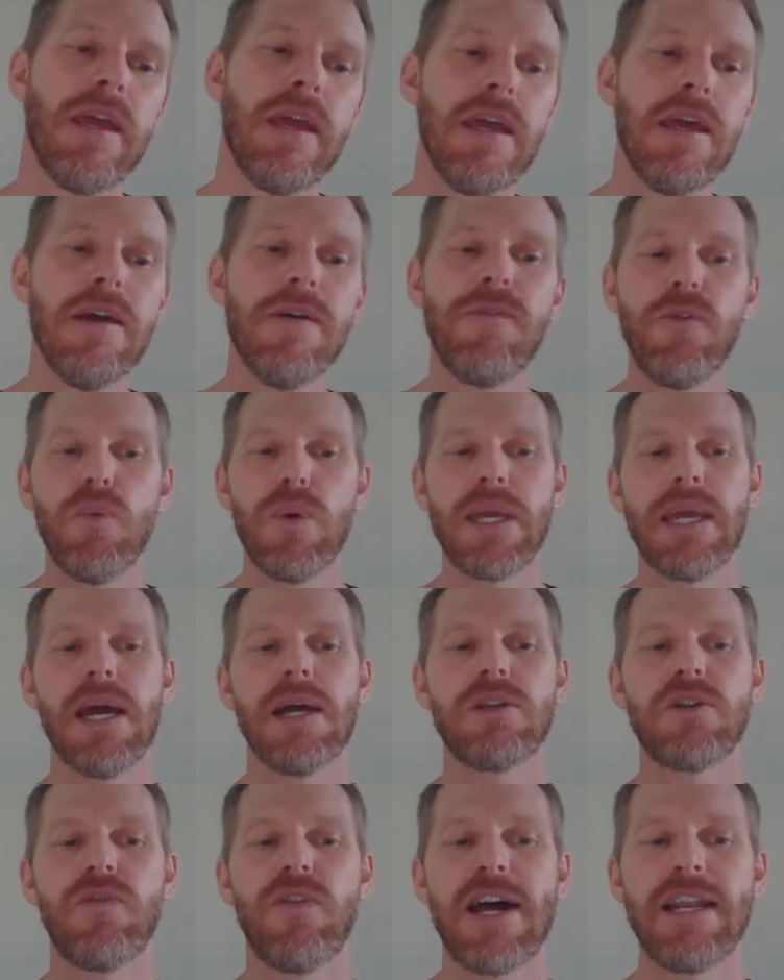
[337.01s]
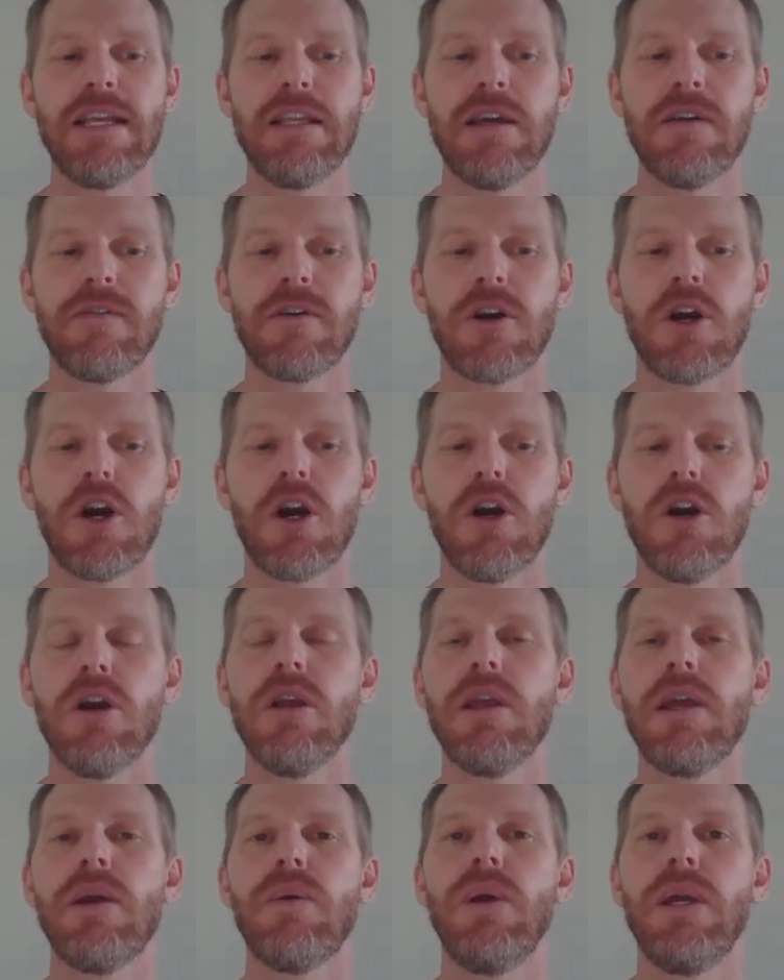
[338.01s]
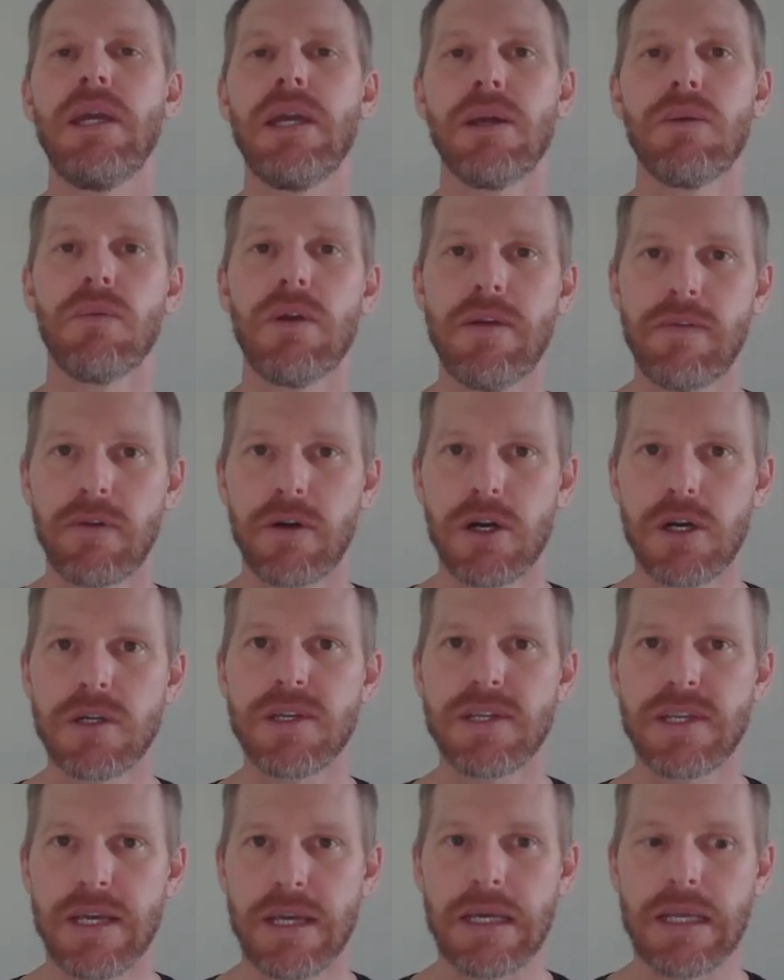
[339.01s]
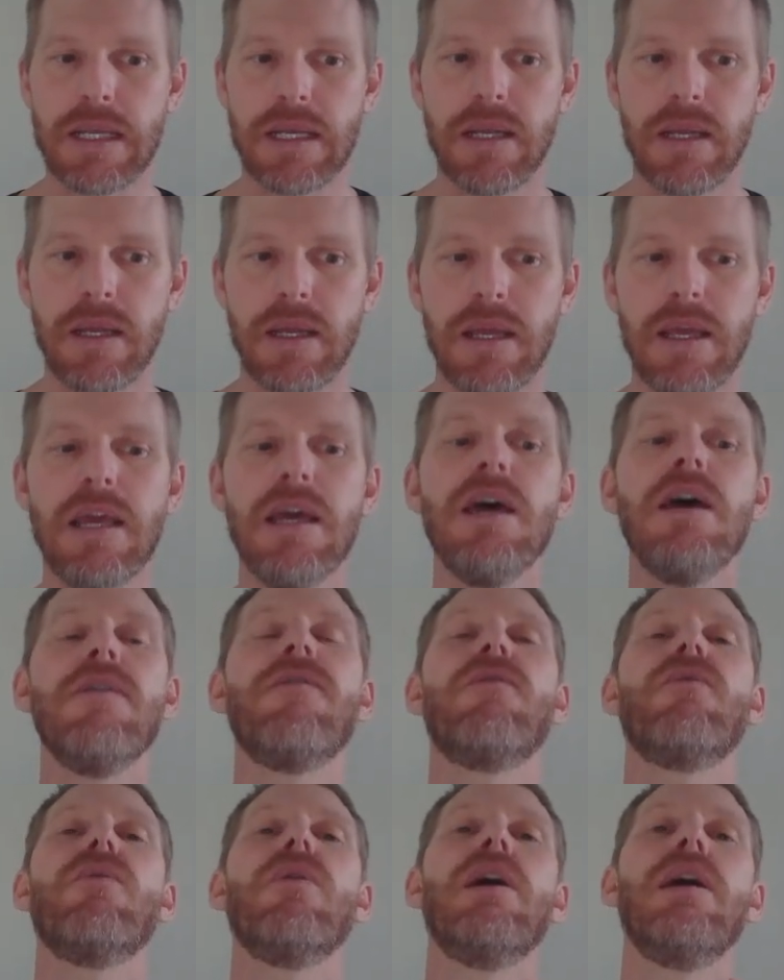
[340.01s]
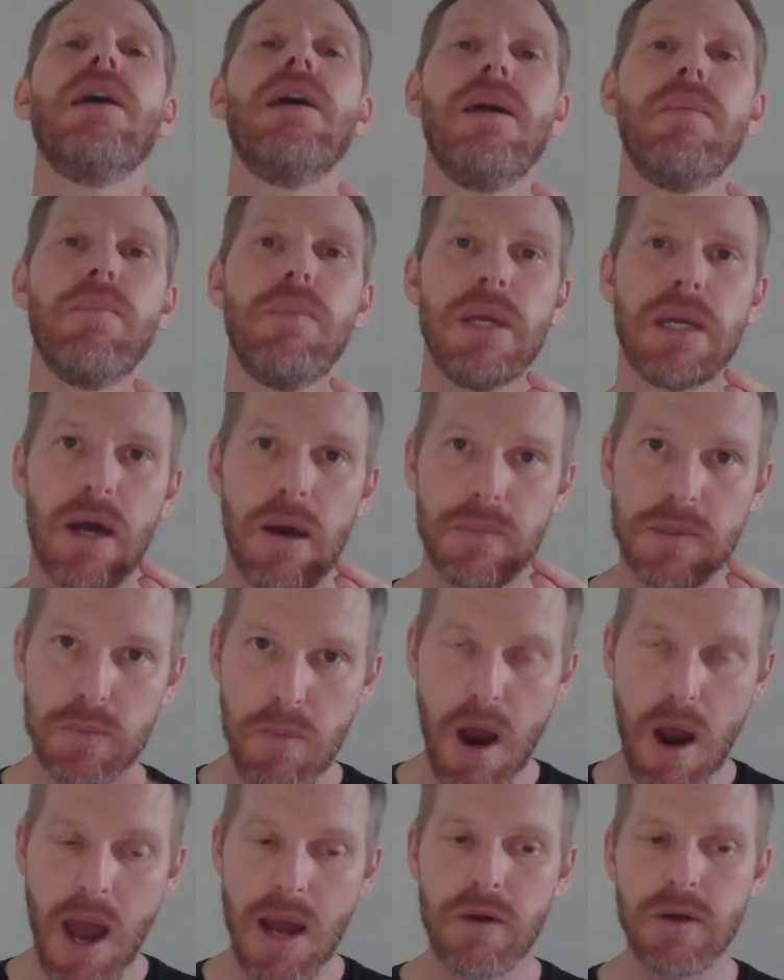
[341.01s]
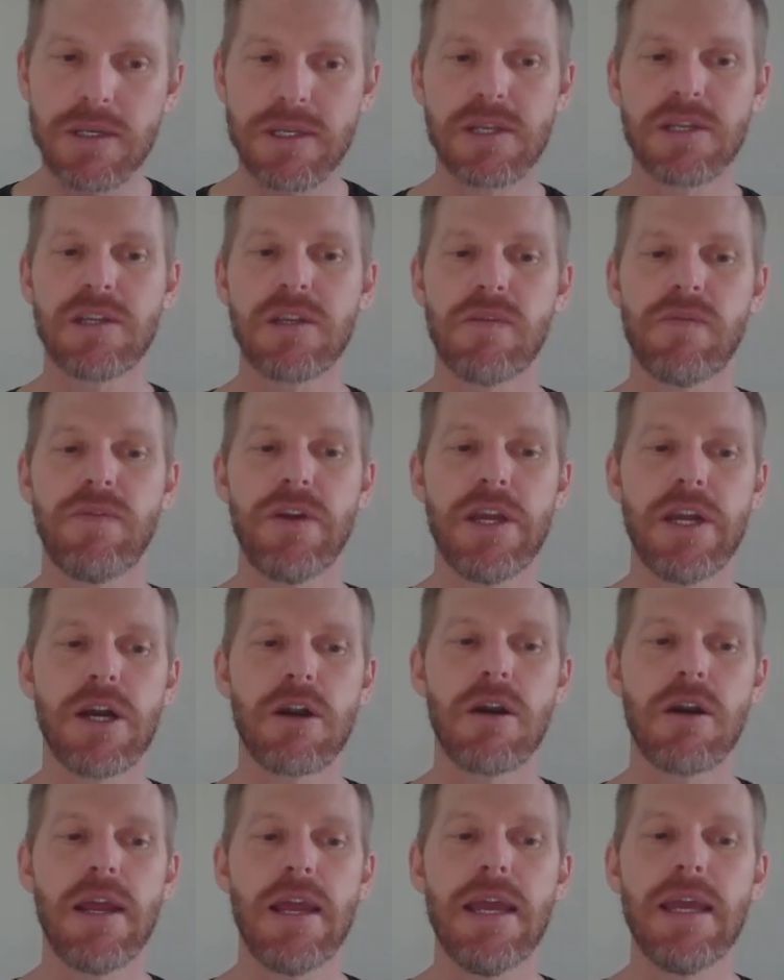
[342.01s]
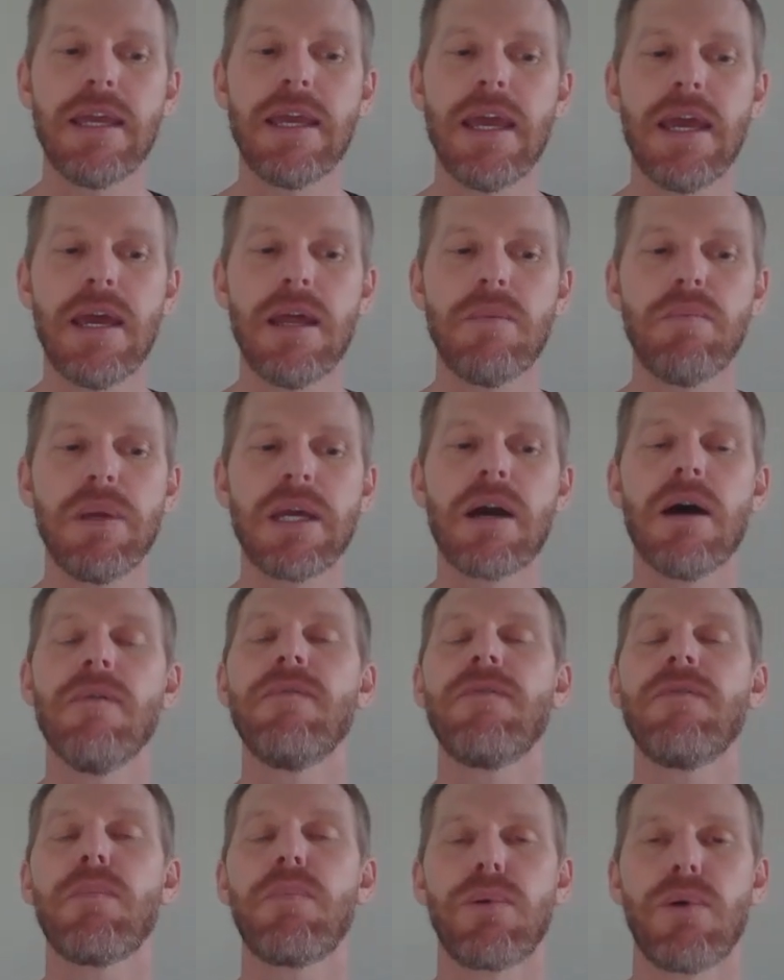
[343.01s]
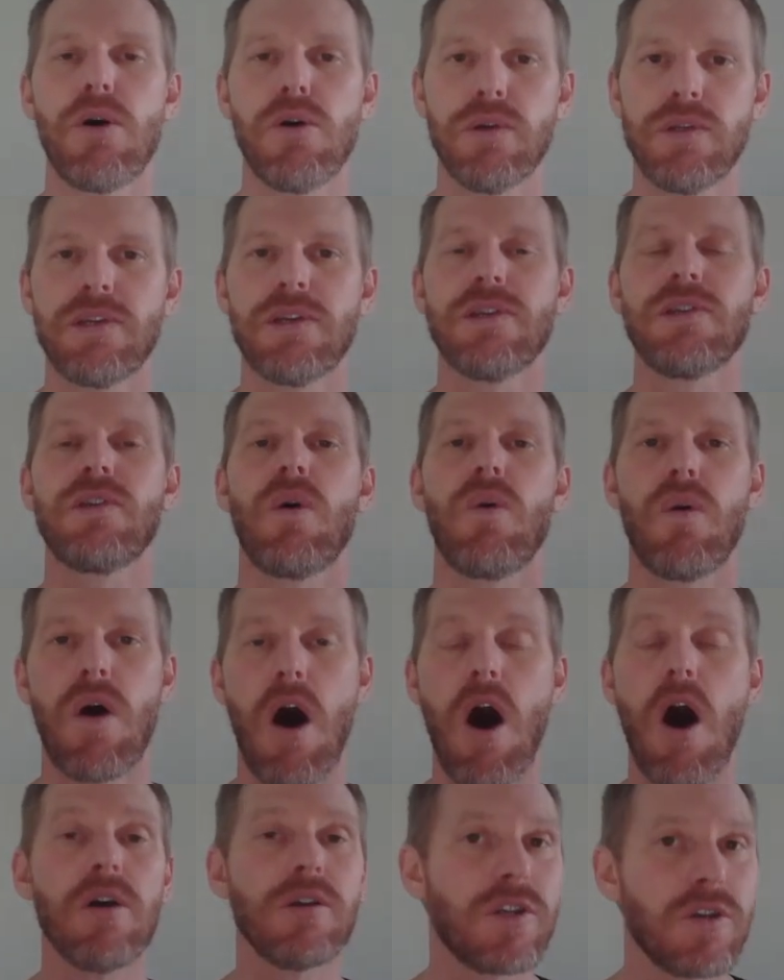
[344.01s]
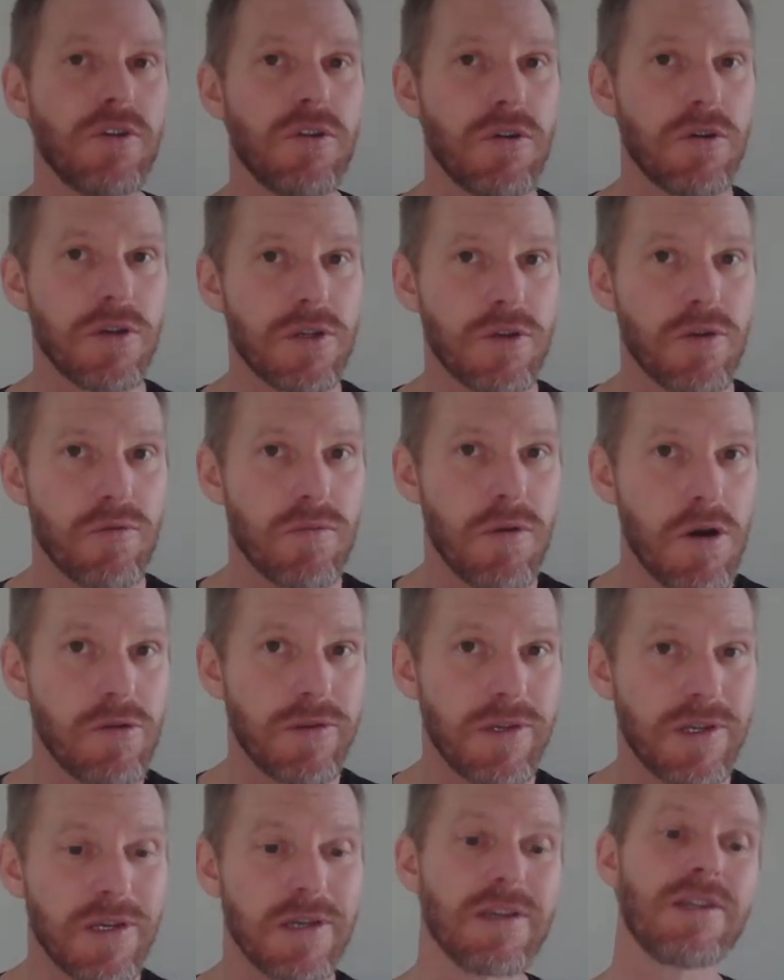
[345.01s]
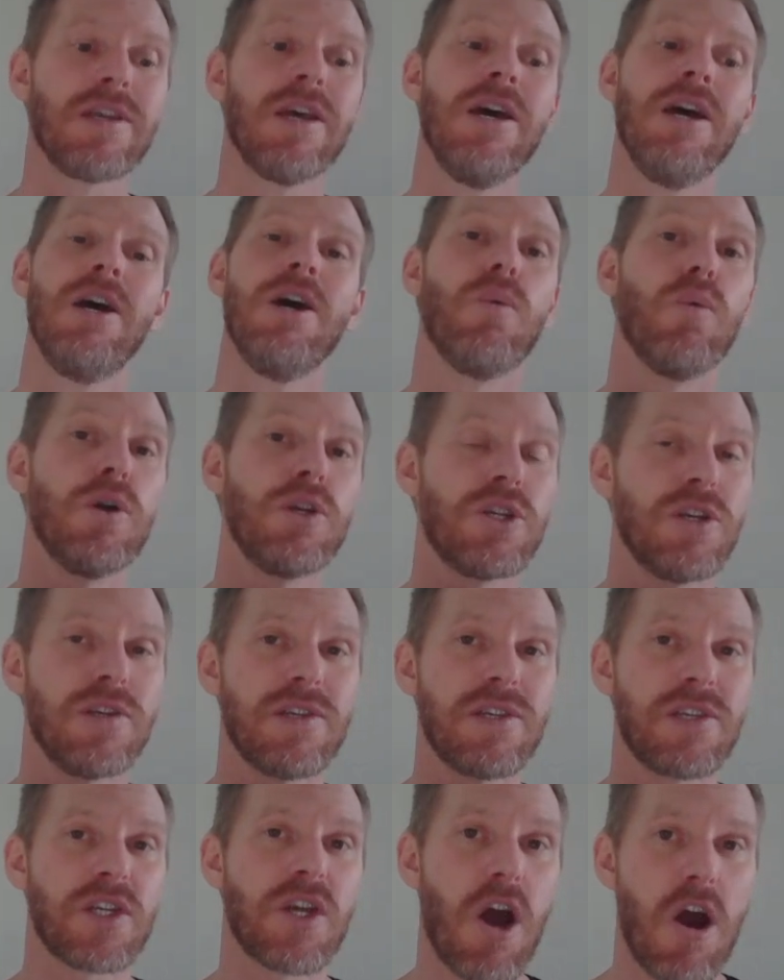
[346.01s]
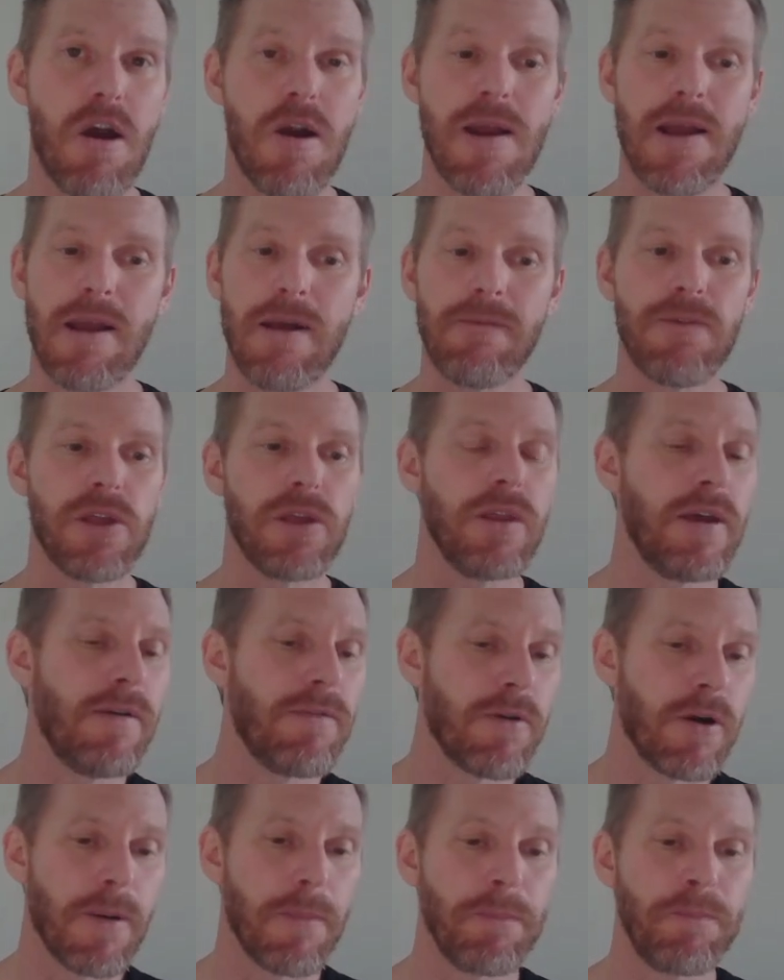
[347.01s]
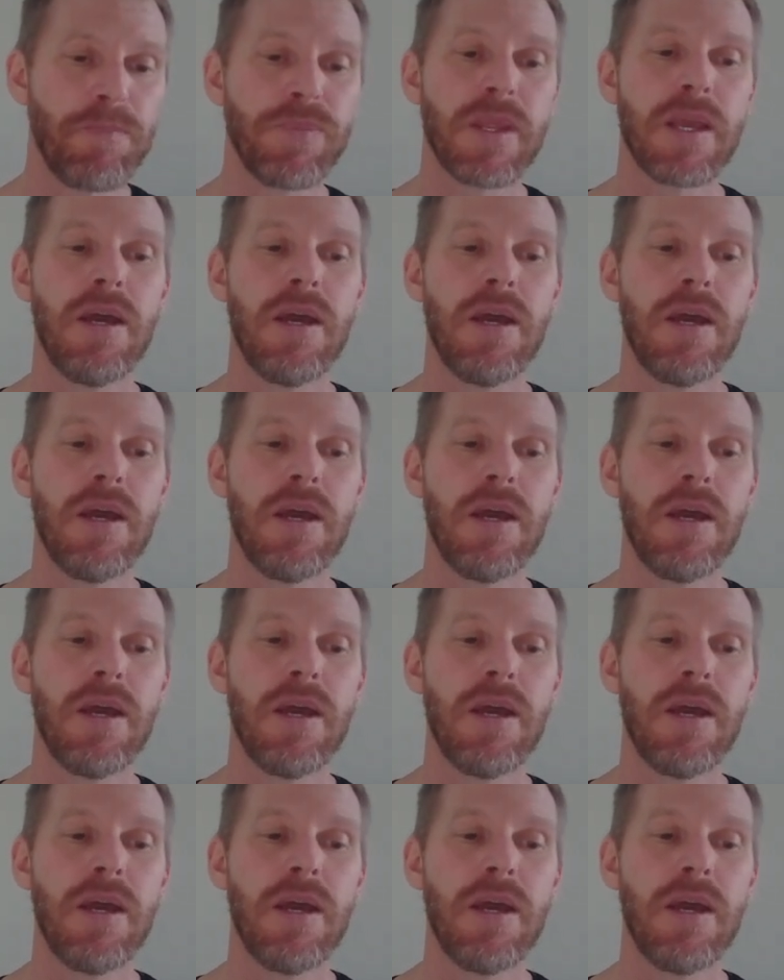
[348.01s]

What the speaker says: If you catch fatty liver early, we can reverse it. If it becomes moderate to severe, it can become fibrosis, also known as cirrhosis, which is scarring of the liver.